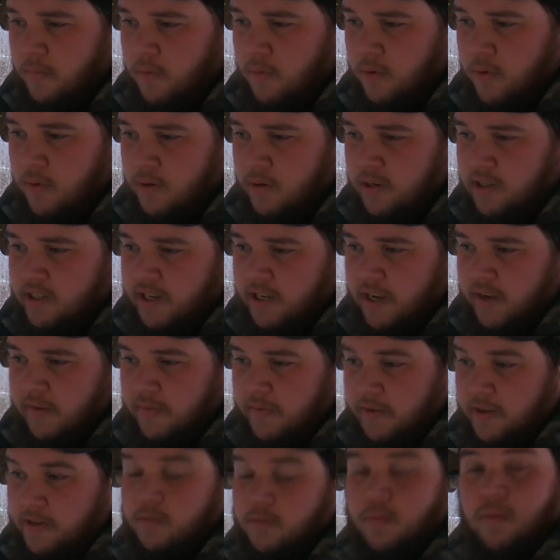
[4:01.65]
And we're going to see
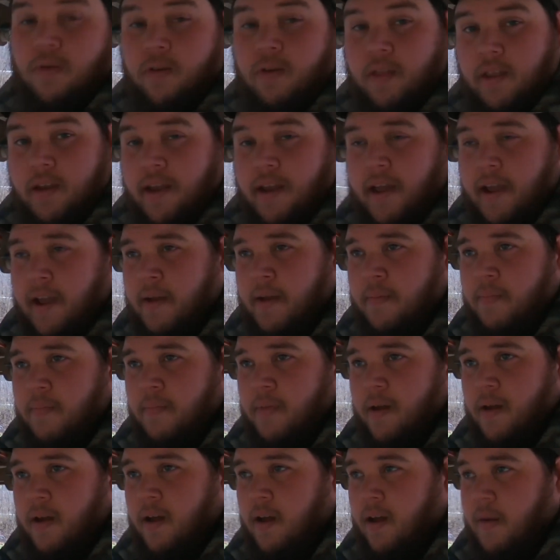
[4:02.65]
if it's worth a
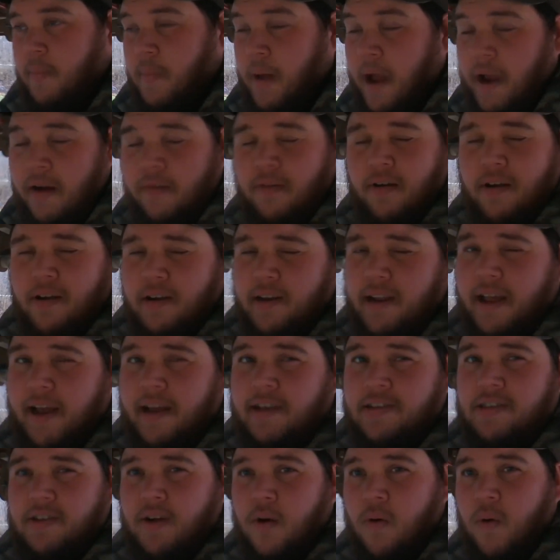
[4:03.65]
damn. I run
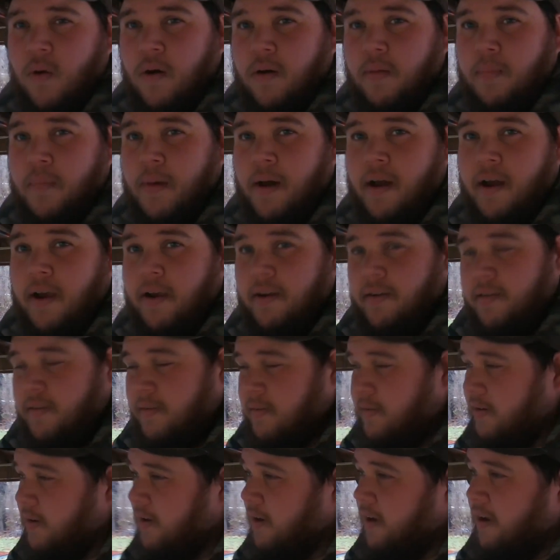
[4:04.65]
Tasco on mine.